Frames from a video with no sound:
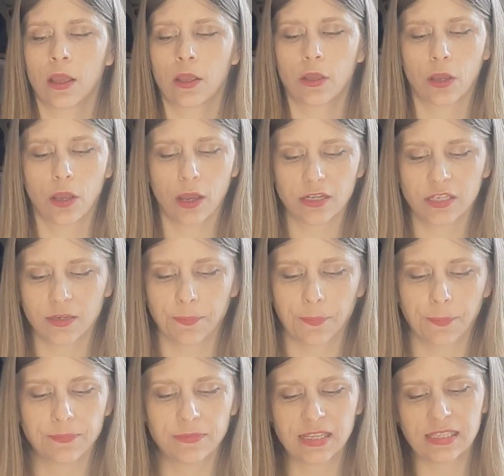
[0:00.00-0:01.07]
You're going to
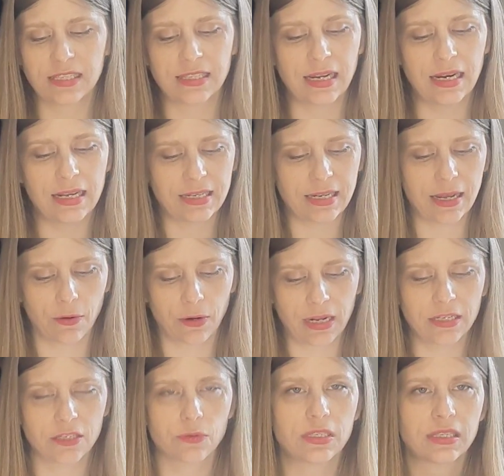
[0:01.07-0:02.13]
distill it down
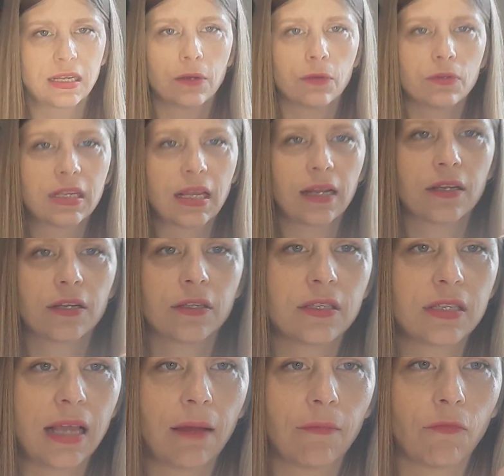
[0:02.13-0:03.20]
into a single sentence
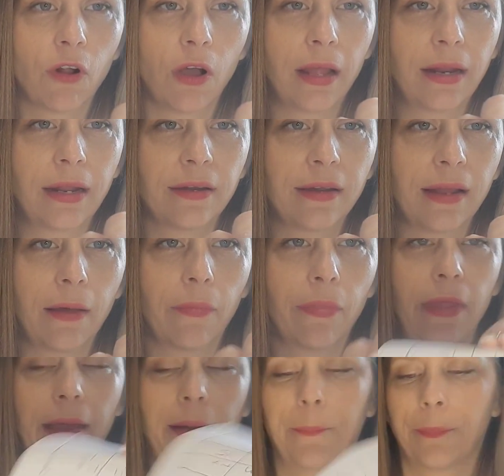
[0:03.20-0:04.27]
and write it down
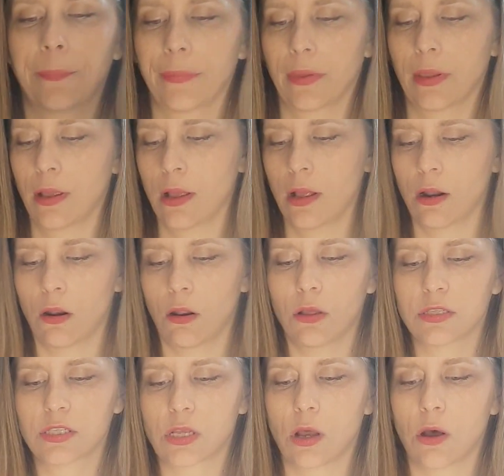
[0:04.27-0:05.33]
there.
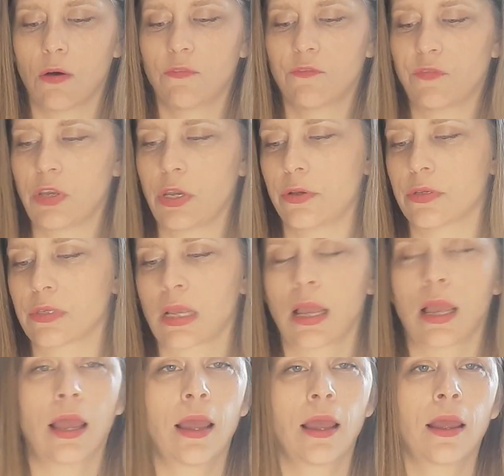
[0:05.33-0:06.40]
Lots of views.
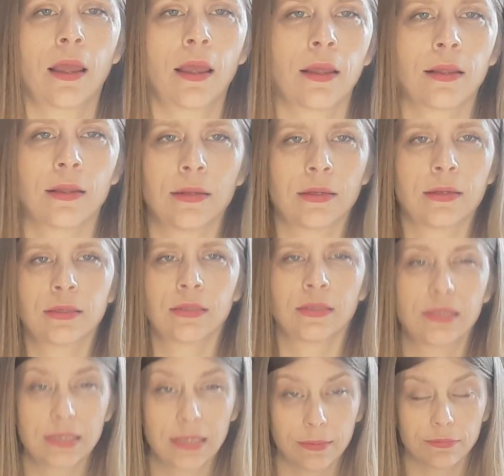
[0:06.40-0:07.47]

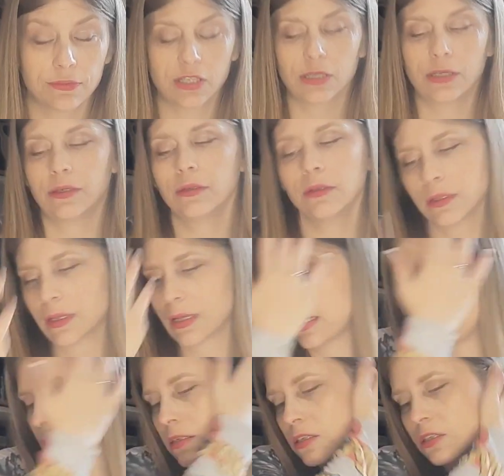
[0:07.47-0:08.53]
Step two
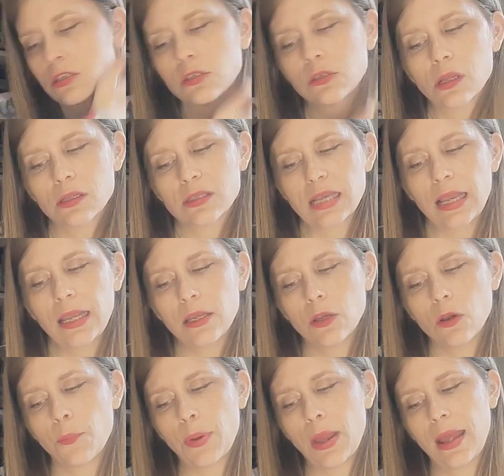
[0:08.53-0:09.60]
is to take your
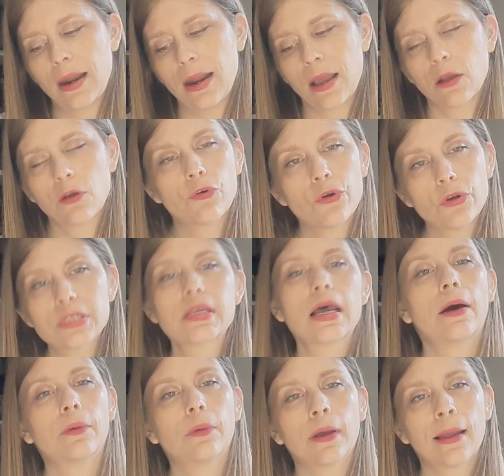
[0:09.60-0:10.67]
pen and cross
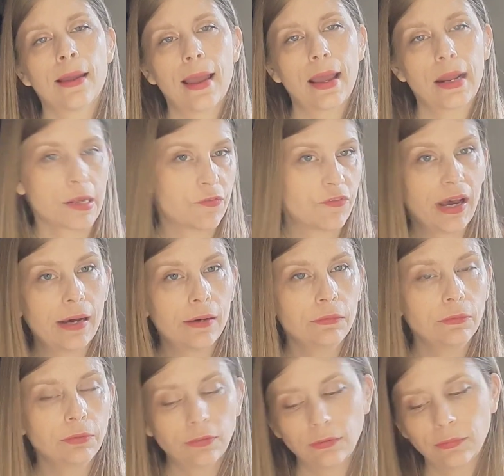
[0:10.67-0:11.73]
out any
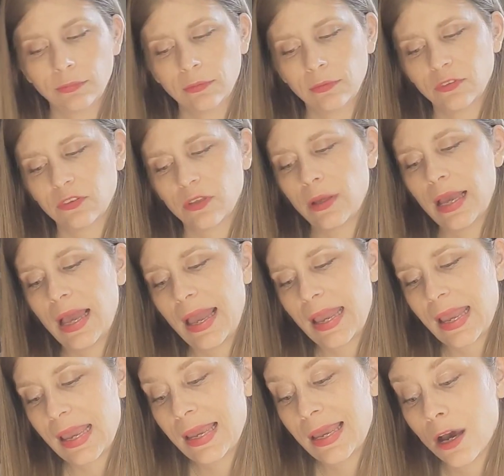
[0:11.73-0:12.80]
vowels. So A,
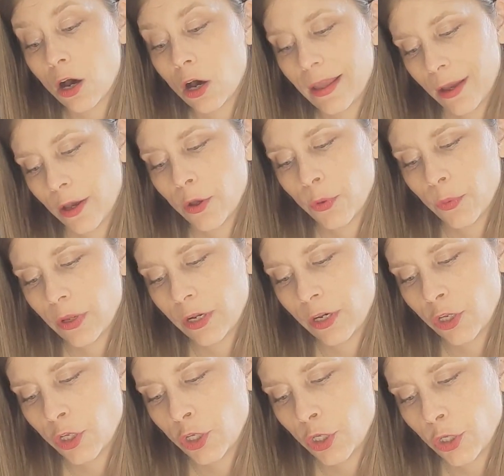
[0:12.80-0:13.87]
E, I, O
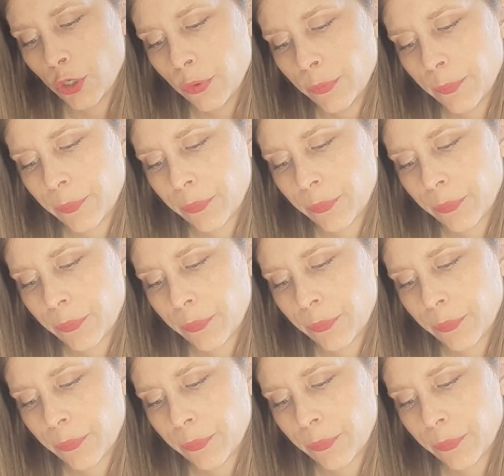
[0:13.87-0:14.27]
and U.